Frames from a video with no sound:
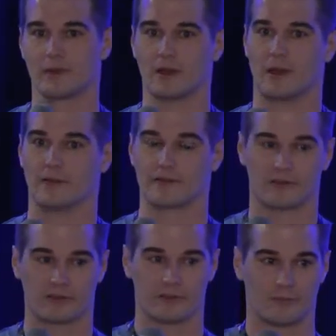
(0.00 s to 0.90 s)
It's the
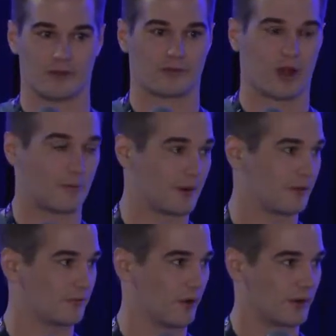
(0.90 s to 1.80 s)
system that has
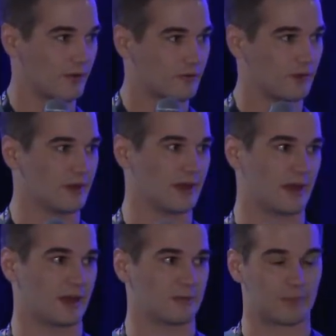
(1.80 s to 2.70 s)
dominated throughout history,
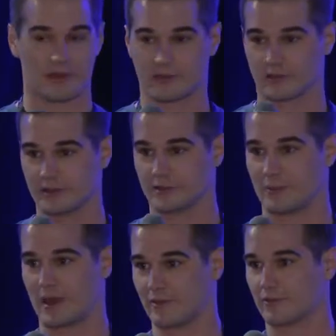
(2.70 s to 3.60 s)
and it basically
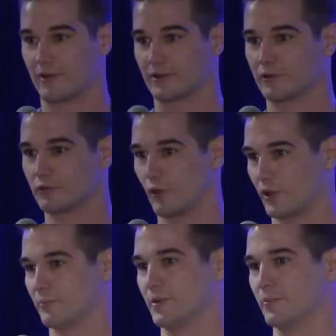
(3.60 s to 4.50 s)
depends on
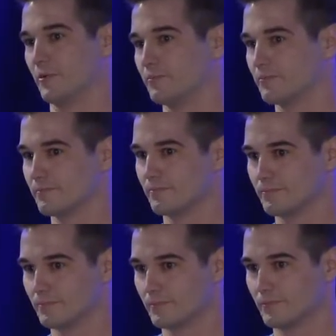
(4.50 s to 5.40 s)
controlling people.
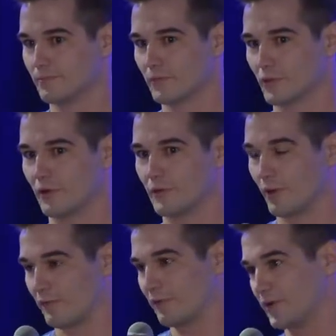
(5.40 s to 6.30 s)
So if you
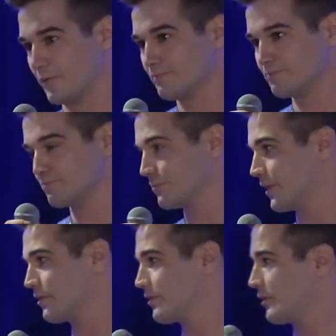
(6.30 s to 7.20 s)
want freedom,
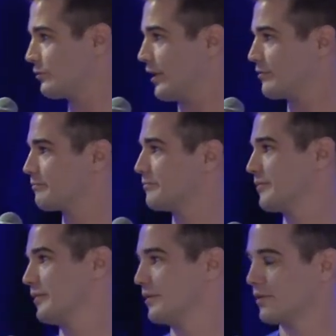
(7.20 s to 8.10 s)
let's decentralize
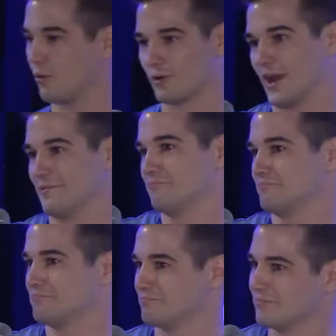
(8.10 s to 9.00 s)
or die,
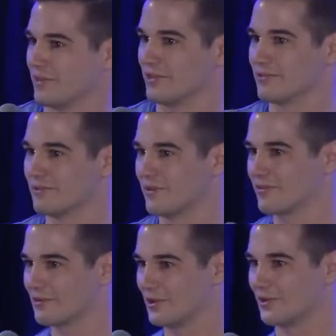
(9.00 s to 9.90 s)
because it's
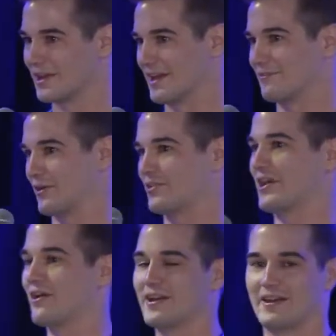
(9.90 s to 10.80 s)
clearly getting very
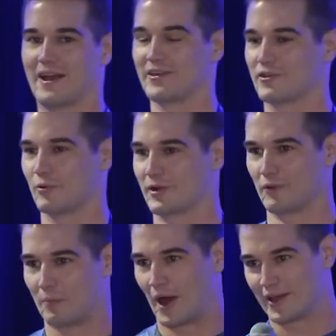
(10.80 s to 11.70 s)
scary. And I used to work in
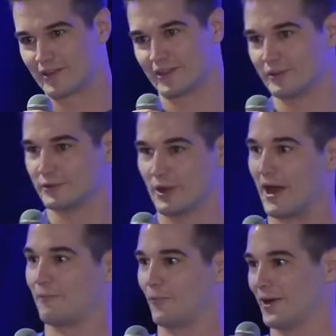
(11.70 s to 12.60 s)
robotics, and you do
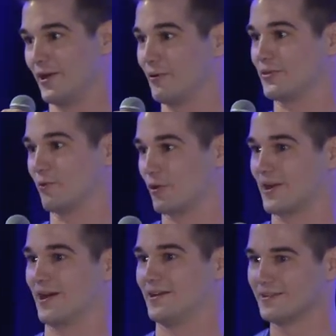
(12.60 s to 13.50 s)
not want to know what they're
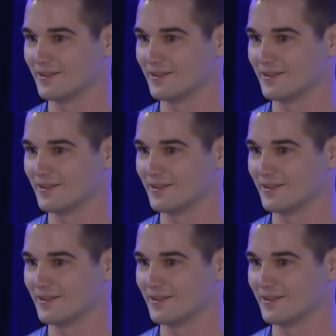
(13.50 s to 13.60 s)
working on.